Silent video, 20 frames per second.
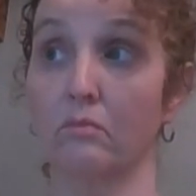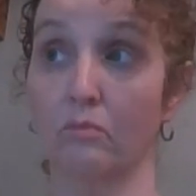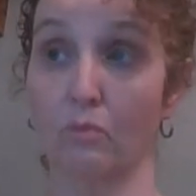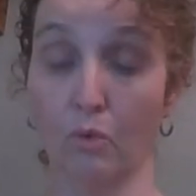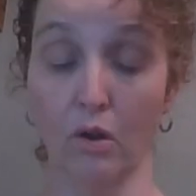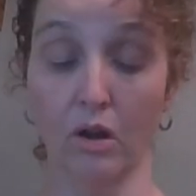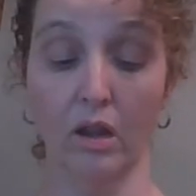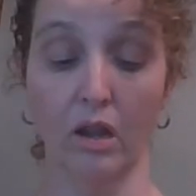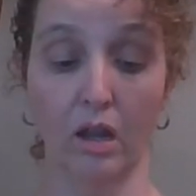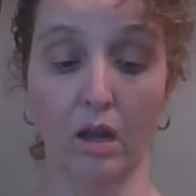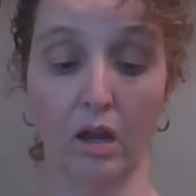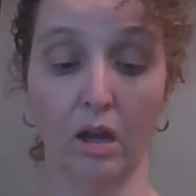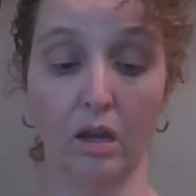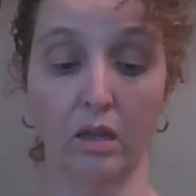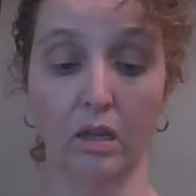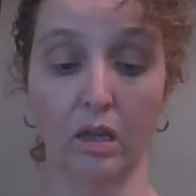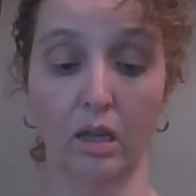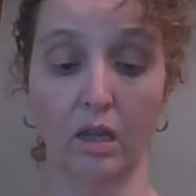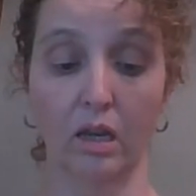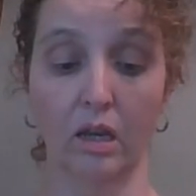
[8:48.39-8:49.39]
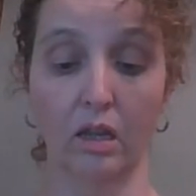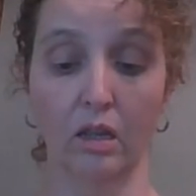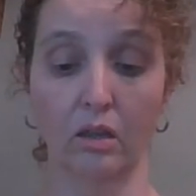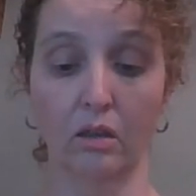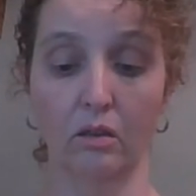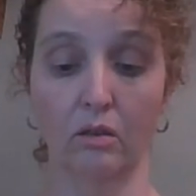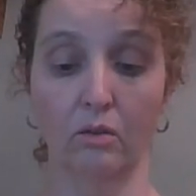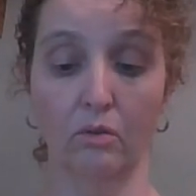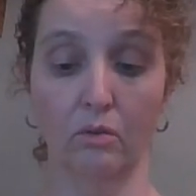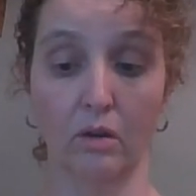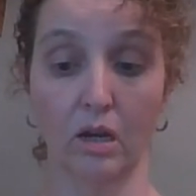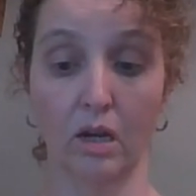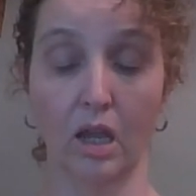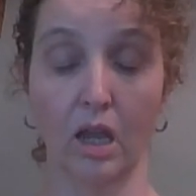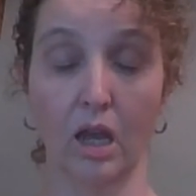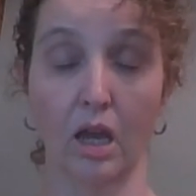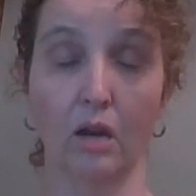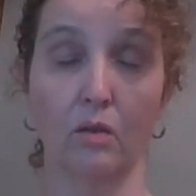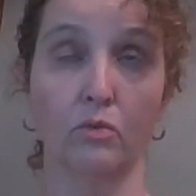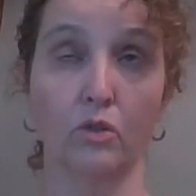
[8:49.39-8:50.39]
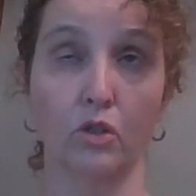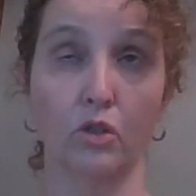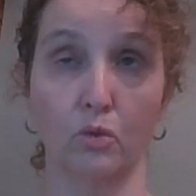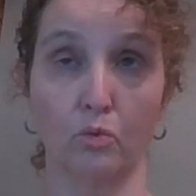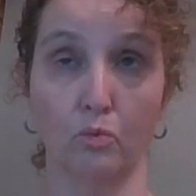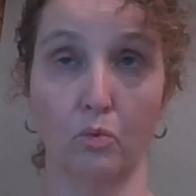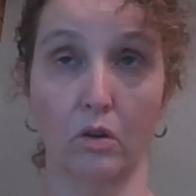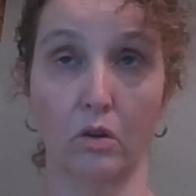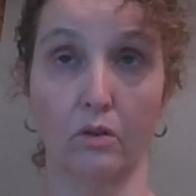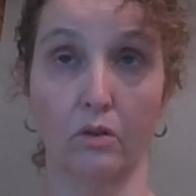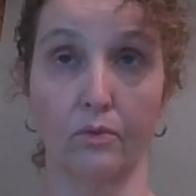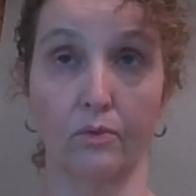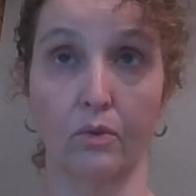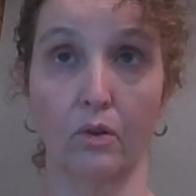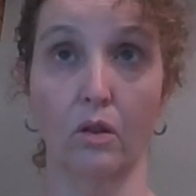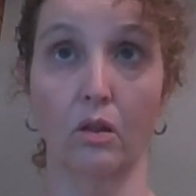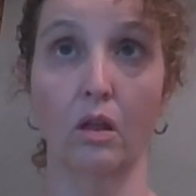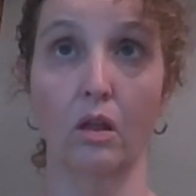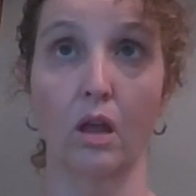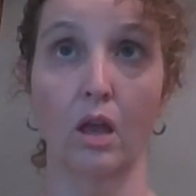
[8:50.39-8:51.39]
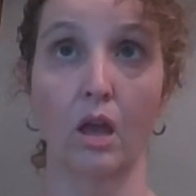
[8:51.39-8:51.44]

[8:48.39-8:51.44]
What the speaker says: working on the heating unit again, which is wonderful.